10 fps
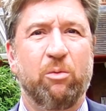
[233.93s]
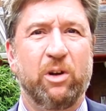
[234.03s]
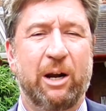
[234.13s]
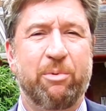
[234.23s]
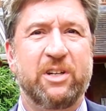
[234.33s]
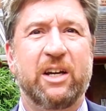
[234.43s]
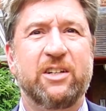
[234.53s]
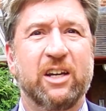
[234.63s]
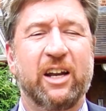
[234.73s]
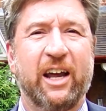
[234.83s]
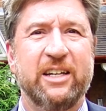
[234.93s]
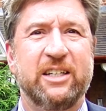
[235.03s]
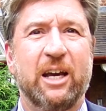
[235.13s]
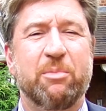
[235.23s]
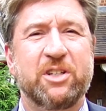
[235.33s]
We're now predicting an
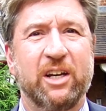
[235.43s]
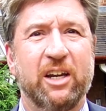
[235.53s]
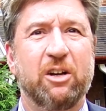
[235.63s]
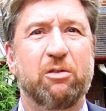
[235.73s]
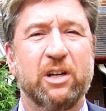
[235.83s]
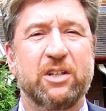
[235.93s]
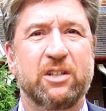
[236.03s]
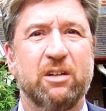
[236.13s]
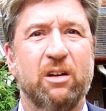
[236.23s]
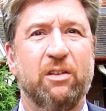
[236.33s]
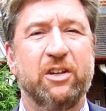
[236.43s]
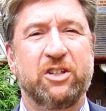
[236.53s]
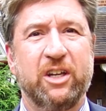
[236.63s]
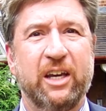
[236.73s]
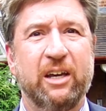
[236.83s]
88% increase
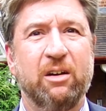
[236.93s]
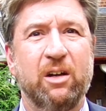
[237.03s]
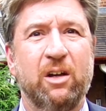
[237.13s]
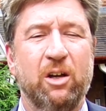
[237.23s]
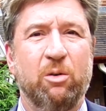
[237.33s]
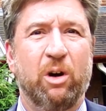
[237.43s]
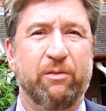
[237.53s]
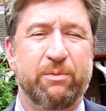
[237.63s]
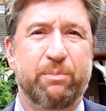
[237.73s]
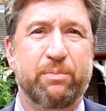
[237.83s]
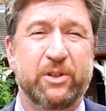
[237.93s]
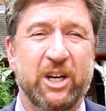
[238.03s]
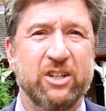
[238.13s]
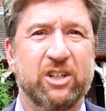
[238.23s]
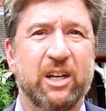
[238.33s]
this year, and
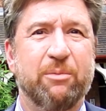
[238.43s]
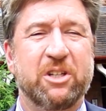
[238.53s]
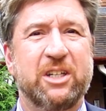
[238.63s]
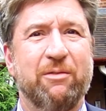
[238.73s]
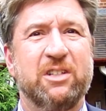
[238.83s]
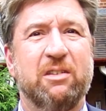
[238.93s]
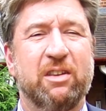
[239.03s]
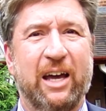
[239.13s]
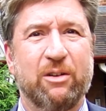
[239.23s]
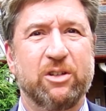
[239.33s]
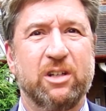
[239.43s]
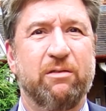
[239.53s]
potentially up to 70,000